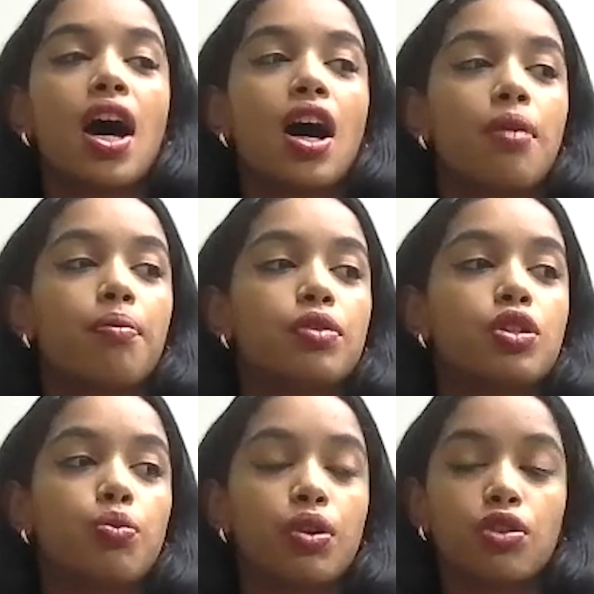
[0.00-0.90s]

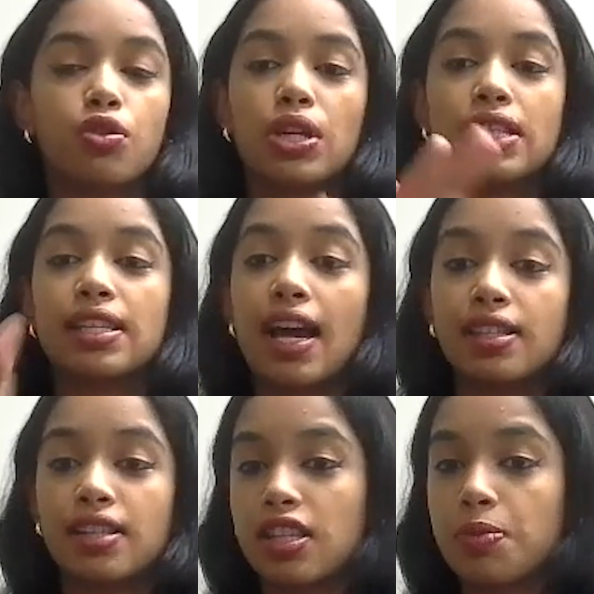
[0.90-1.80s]
We were doing
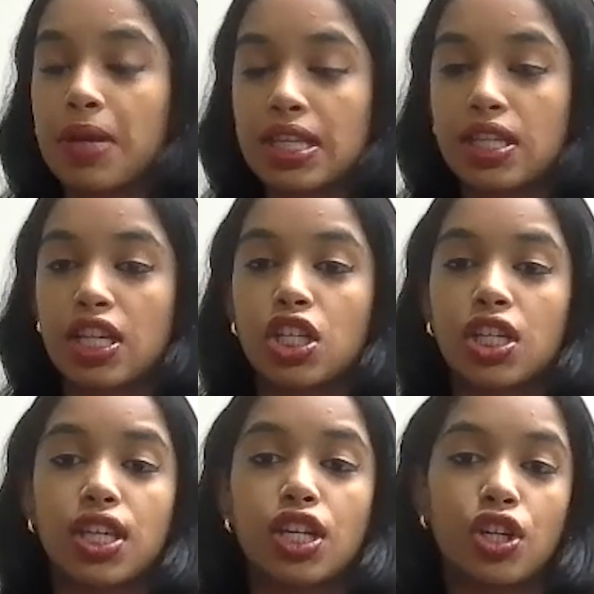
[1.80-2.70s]
science in the space station,
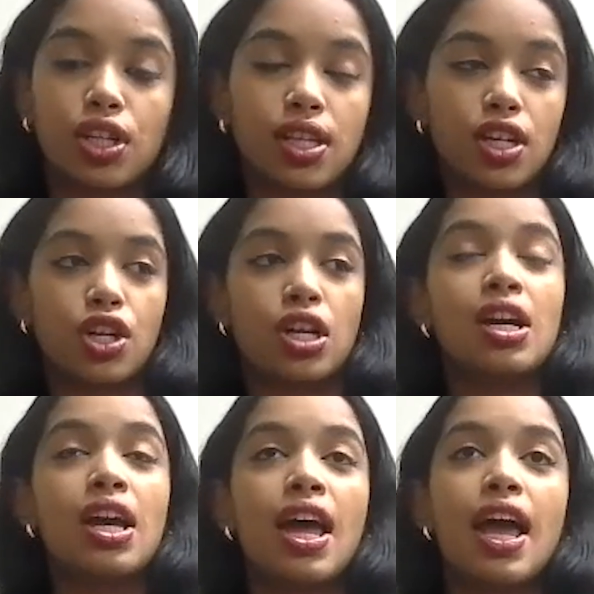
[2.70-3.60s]
et cetera, et
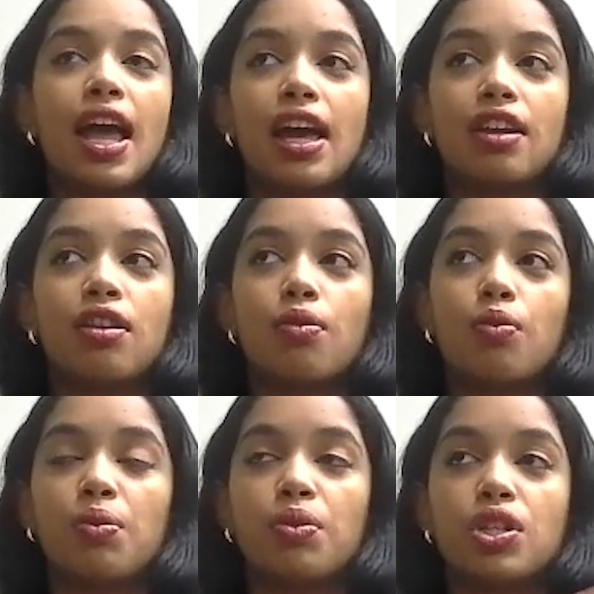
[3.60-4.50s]
cetera. And
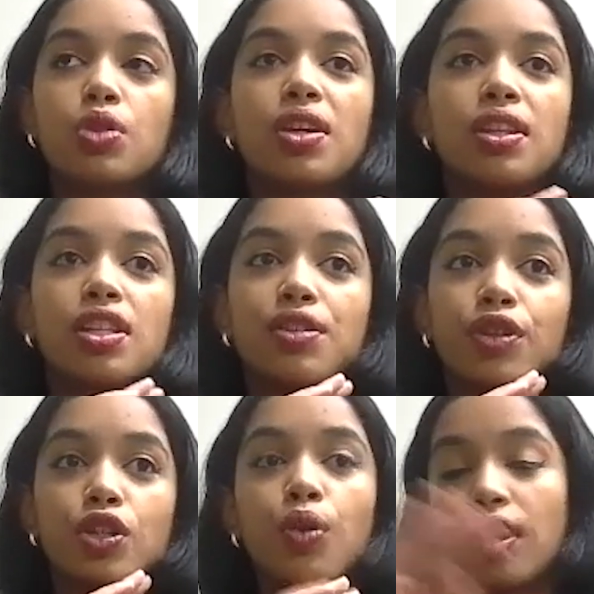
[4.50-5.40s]
we were doing this
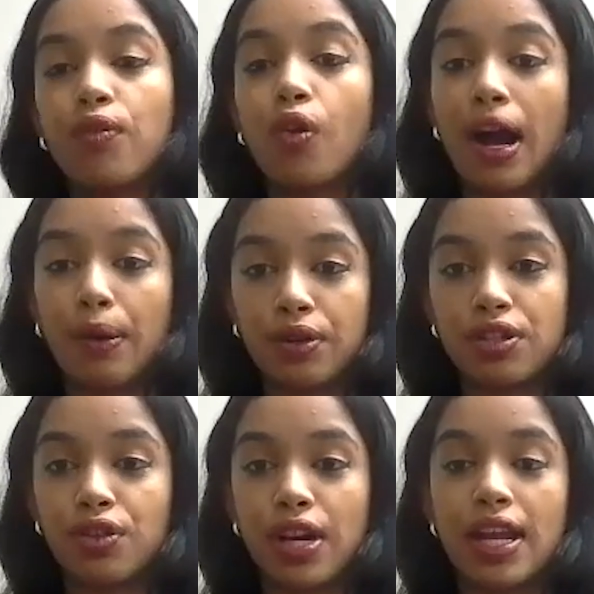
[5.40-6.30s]
for 24
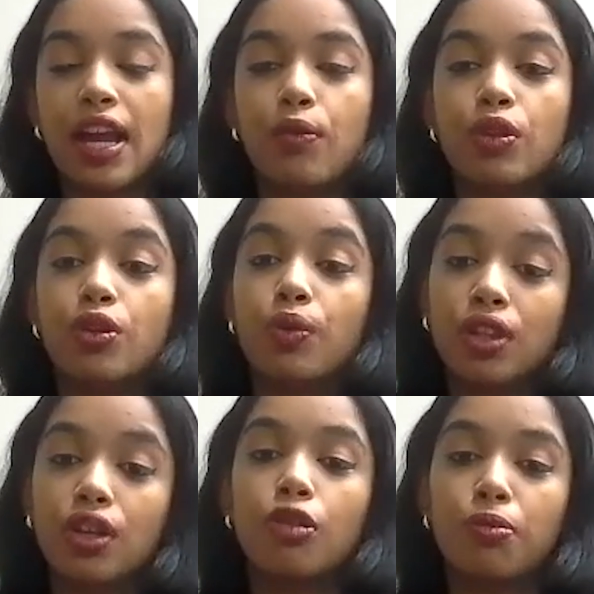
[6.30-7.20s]
hours straight. And when you're
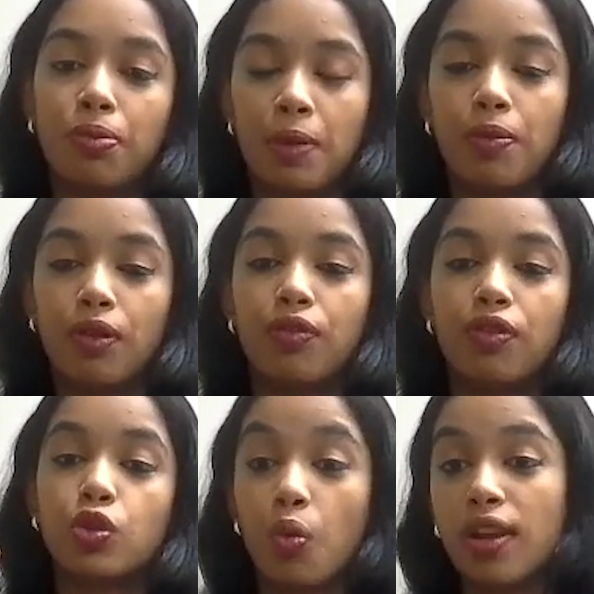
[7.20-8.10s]
with a group of people
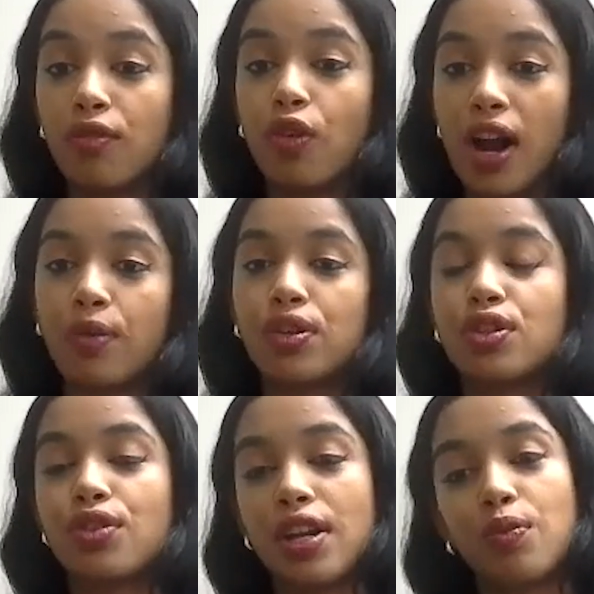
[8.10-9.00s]
for 24 hours
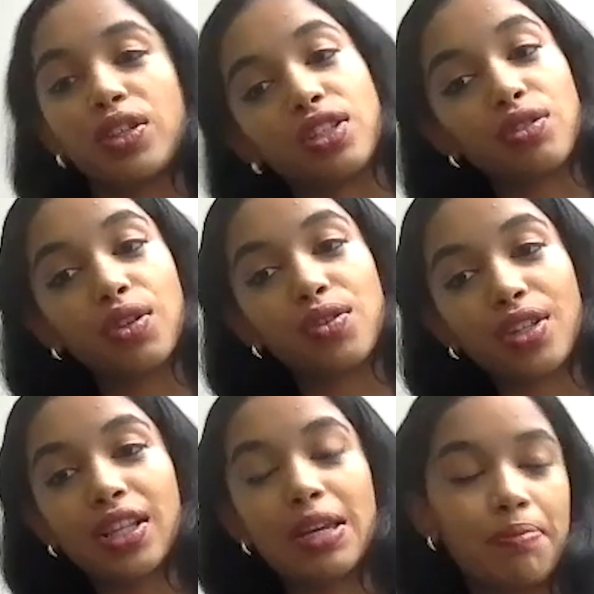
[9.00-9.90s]
straight with zero
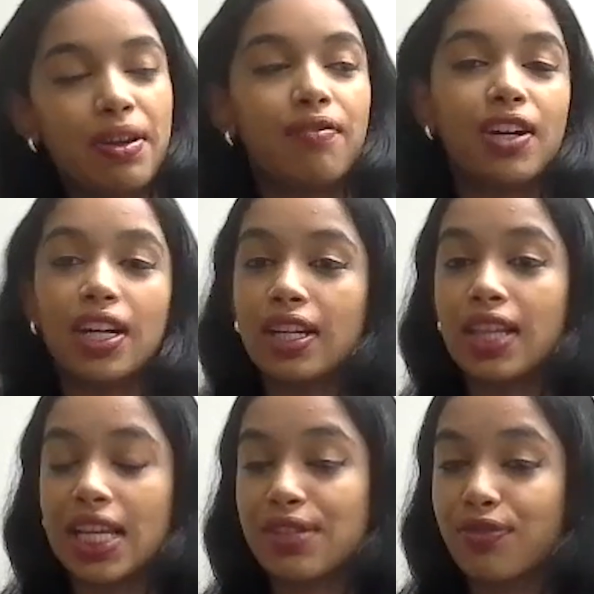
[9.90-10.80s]
sleep and
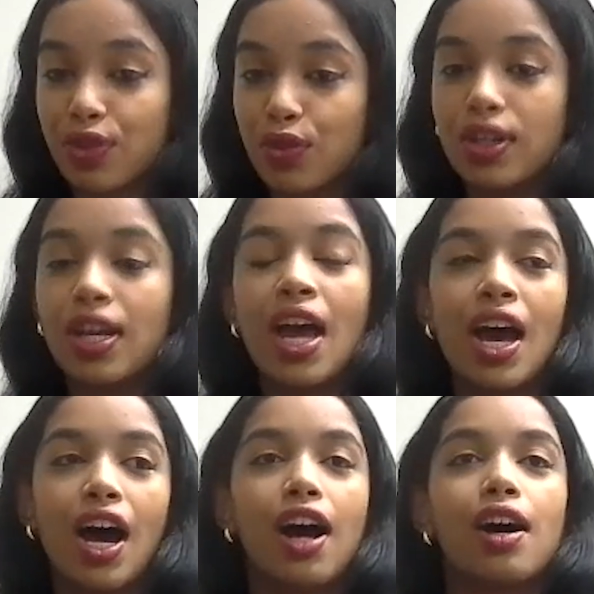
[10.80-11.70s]
very less food,
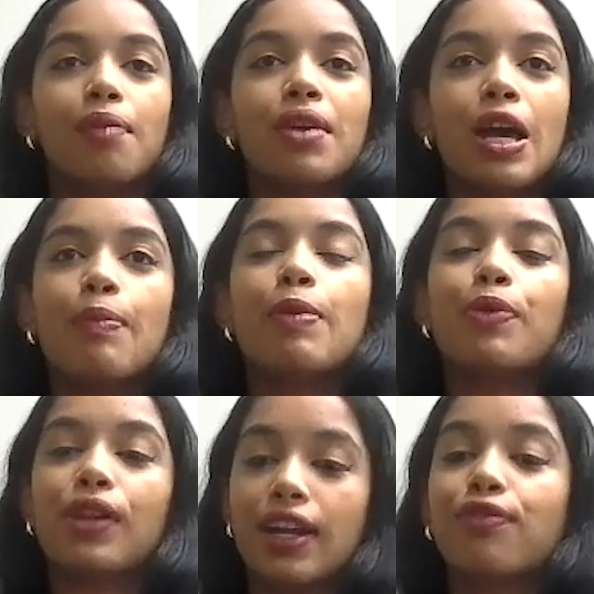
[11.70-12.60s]

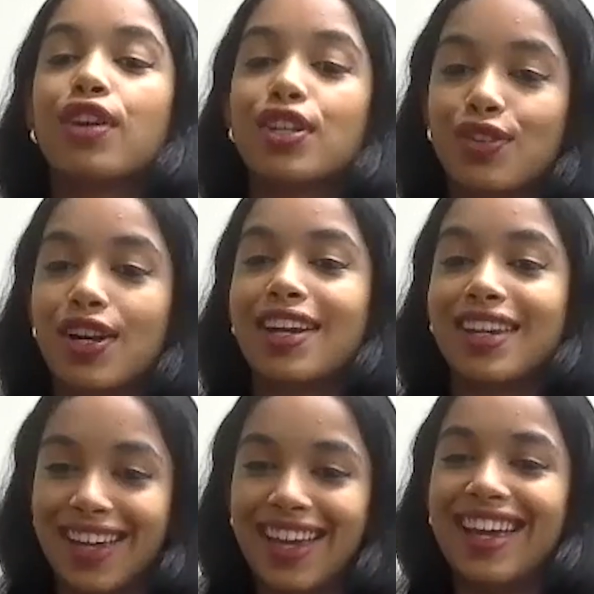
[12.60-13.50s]
people get frustrated.